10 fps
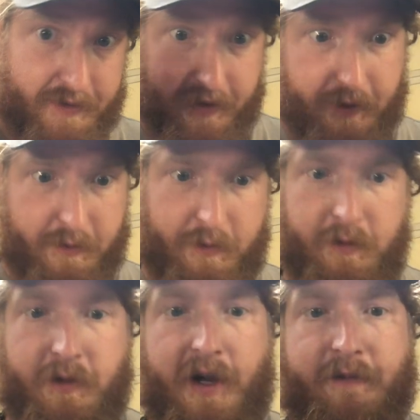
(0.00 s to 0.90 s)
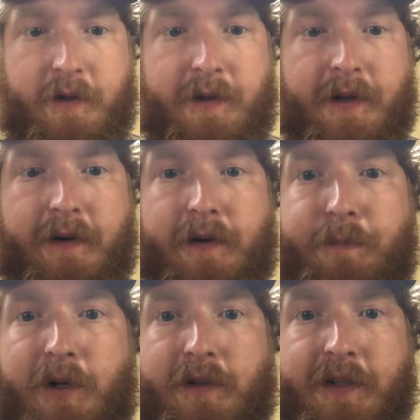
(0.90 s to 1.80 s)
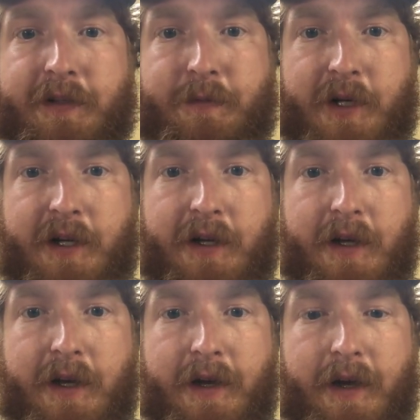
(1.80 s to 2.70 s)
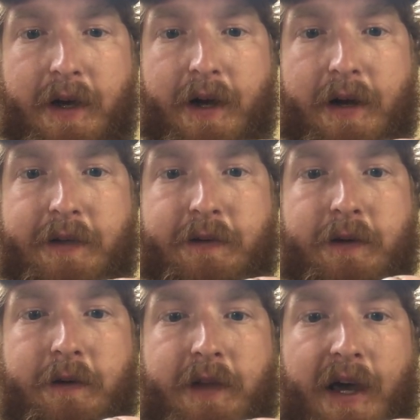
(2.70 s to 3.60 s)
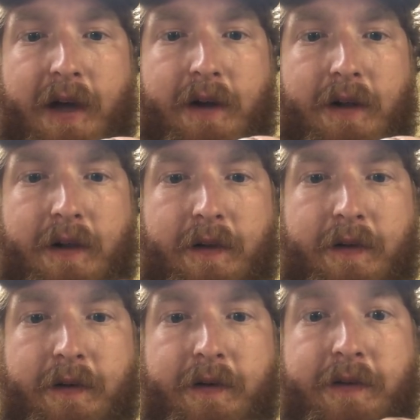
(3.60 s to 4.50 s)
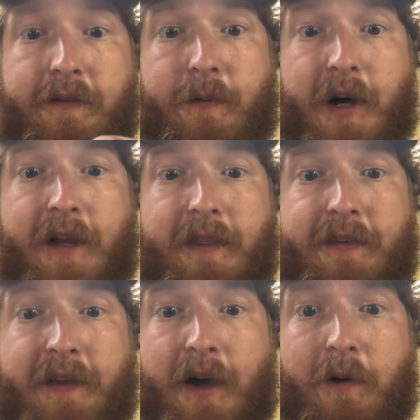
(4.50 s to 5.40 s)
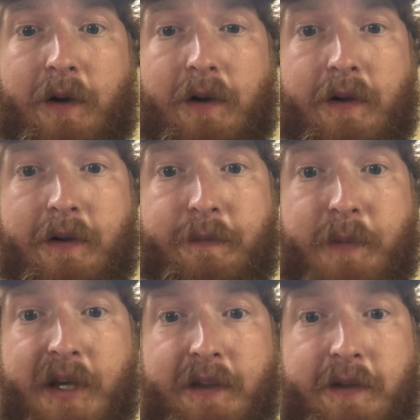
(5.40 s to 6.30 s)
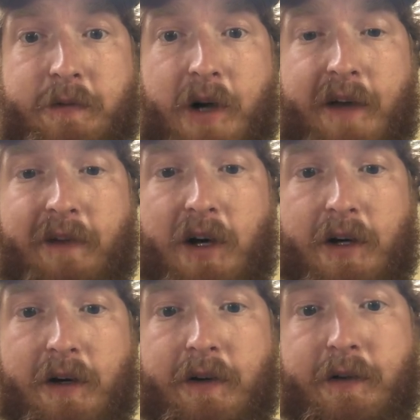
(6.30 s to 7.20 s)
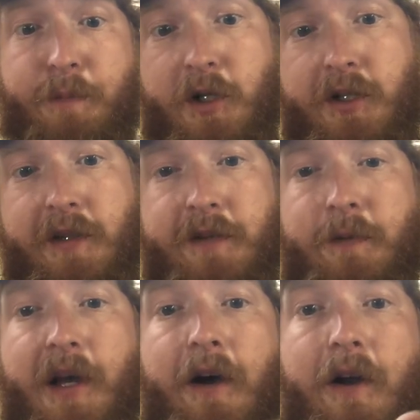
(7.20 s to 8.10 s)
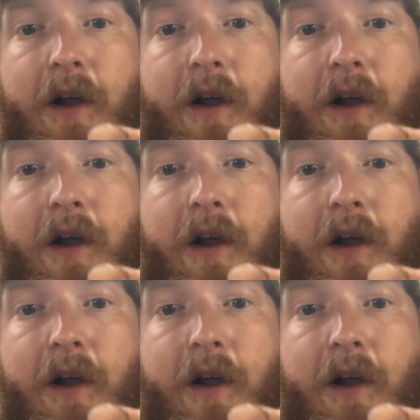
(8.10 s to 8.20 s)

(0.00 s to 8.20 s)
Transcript: stick your screwdriver in there, and you pull it this way. And as you do that, it's threading this out. It's making this rod longer. It's pushing this one out.